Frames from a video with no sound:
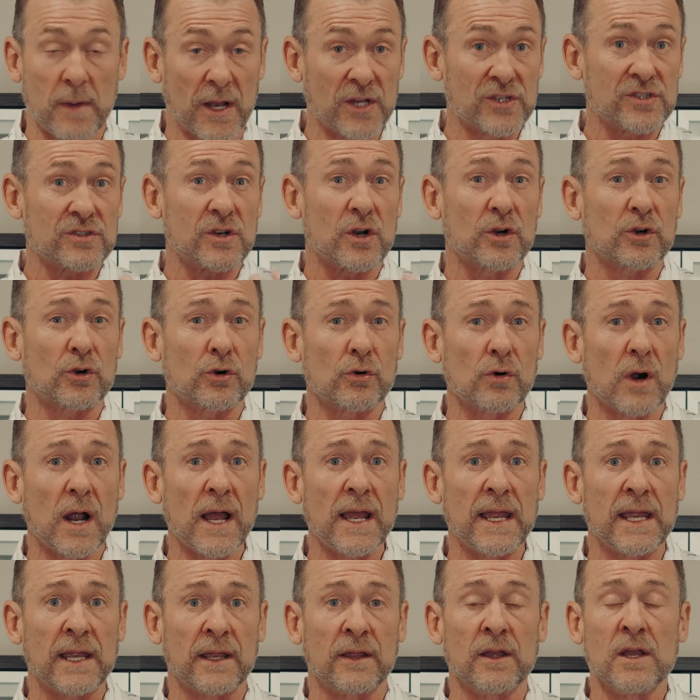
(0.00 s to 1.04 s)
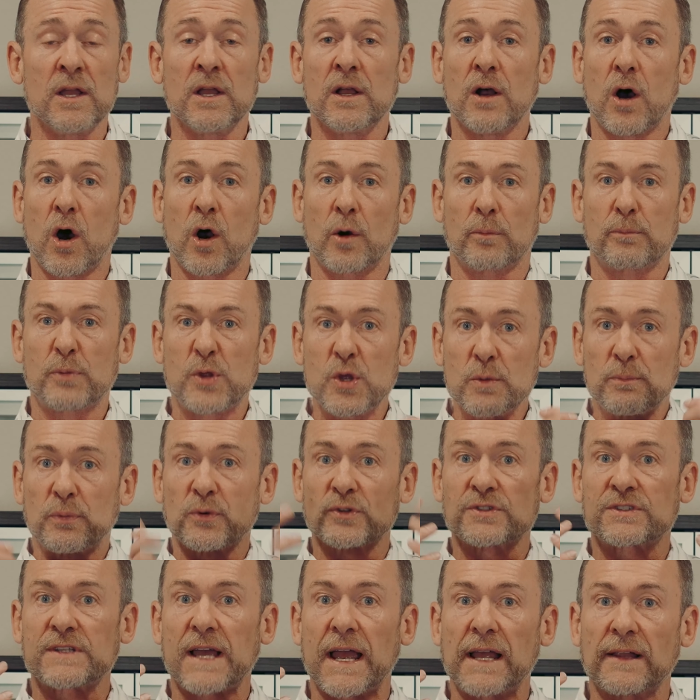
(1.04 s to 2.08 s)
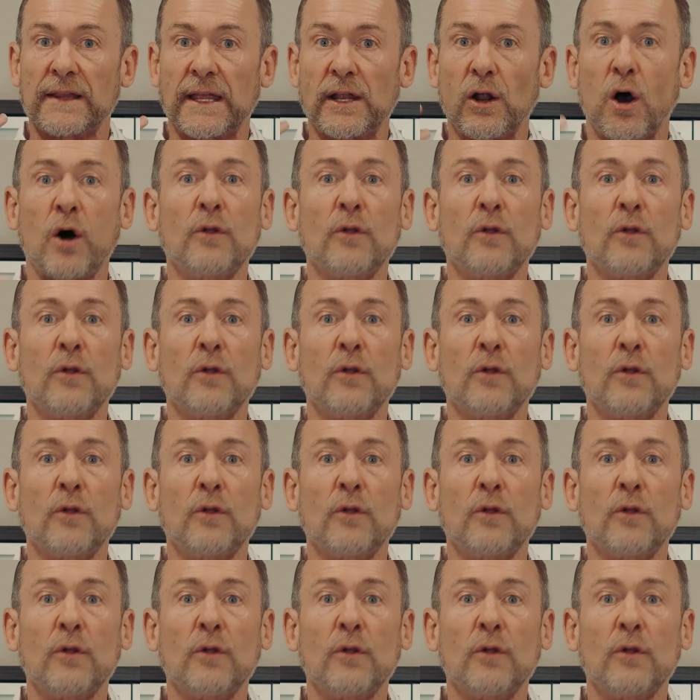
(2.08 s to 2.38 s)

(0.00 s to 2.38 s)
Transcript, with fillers: might start crying. Our pupils dilate.